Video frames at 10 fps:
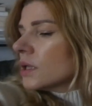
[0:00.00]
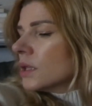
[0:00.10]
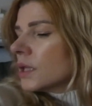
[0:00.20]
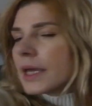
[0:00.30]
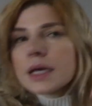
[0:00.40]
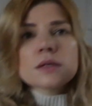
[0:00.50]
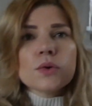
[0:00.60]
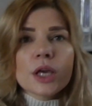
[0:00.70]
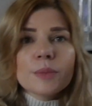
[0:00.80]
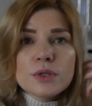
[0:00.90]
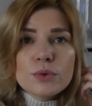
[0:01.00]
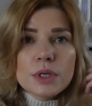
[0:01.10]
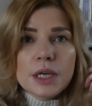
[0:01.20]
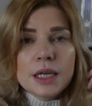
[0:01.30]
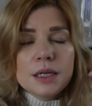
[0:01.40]
thing, so Liam is
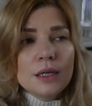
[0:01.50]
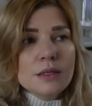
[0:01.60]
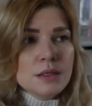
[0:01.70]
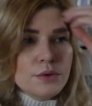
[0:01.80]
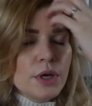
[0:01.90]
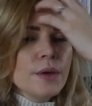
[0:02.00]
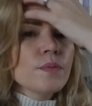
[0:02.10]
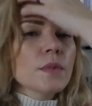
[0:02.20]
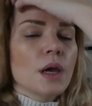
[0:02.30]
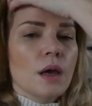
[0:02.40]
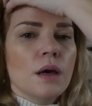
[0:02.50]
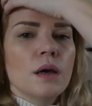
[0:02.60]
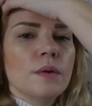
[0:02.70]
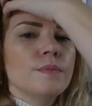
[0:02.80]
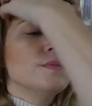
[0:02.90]
already at nursery.
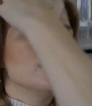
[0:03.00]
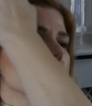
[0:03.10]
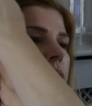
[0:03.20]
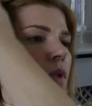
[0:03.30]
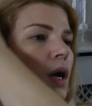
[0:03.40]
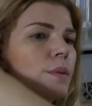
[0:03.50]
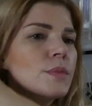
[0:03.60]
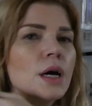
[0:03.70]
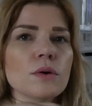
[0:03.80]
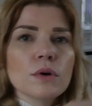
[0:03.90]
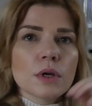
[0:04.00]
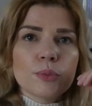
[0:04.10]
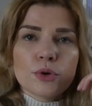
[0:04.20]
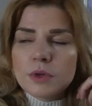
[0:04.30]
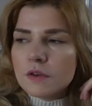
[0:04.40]
I'm now gonna
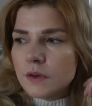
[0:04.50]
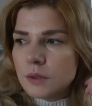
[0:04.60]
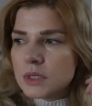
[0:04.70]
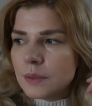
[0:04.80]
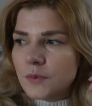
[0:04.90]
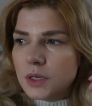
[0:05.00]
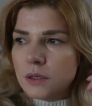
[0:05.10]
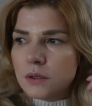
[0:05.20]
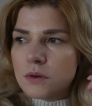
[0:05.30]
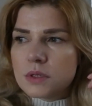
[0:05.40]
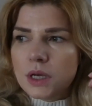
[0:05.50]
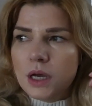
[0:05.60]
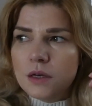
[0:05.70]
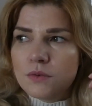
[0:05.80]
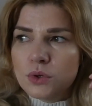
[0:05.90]
probably film some videos.
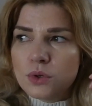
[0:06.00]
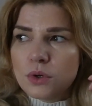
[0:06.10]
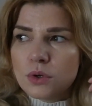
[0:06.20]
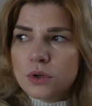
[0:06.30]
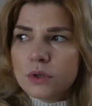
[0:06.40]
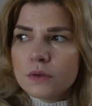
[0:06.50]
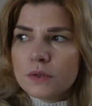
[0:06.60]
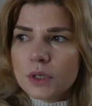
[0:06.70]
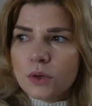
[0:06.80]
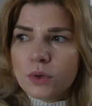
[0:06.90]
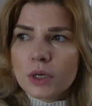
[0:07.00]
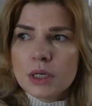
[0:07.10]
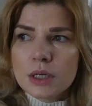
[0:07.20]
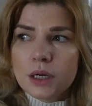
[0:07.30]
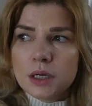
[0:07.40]
I have got a lot of to
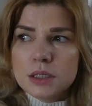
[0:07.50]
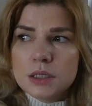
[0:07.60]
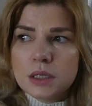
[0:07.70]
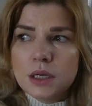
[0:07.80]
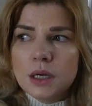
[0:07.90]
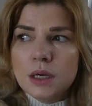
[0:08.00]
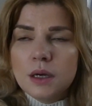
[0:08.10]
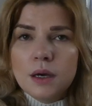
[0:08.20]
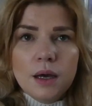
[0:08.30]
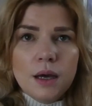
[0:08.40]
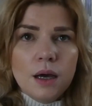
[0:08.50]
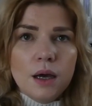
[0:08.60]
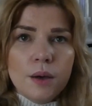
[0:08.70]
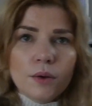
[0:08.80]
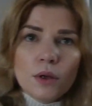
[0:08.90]
organize.
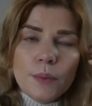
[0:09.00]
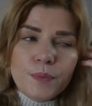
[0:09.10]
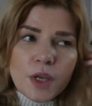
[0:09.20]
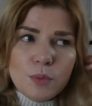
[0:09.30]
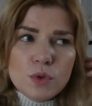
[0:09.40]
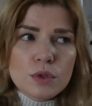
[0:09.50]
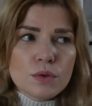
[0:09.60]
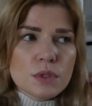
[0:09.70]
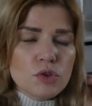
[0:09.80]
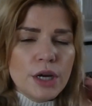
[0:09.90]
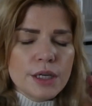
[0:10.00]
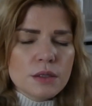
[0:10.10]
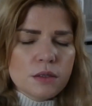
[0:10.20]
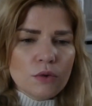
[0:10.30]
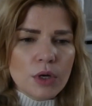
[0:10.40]
I'm also trying
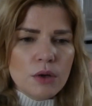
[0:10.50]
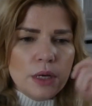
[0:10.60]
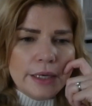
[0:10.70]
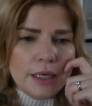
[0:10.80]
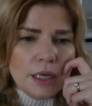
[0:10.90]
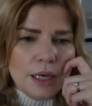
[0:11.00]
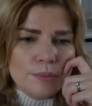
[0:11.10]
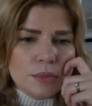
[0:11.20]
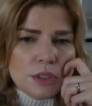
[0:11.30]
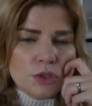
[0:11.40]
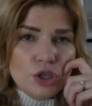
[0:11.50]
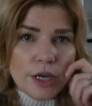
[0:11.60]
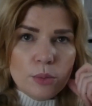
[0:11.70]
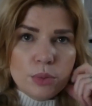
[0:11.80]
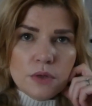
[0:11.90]
to sort out Liam's
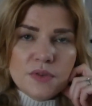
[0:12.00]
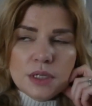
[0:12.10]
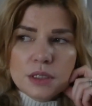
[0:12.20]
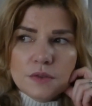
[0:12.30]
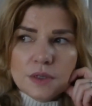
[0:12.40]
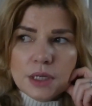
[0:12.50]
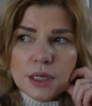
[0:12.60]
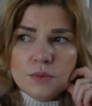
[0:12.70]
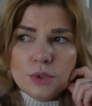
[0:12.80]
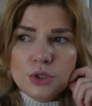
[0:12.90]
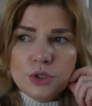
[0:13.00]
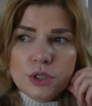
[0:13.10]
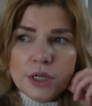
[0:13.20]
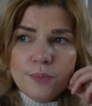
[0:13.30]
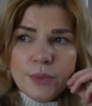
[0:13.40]
check birth certificate,
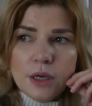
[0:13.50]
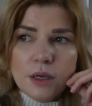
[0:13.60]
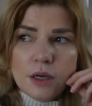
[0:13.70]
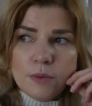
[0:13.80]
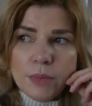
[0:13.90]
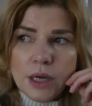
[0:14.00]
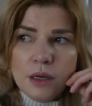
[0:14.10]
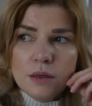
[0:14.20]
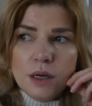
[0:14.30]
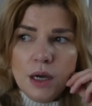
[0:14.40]
which can be a nightmare.